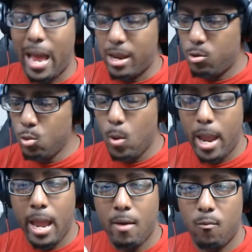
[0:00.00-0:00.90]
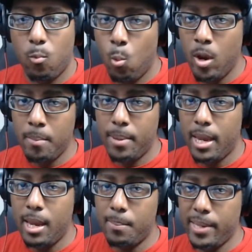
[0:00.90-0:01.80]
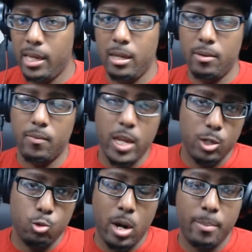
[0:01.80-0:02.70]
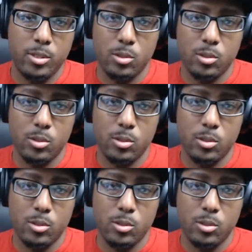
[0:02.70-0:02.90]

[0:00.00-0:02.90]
I do have one pet peeve that drops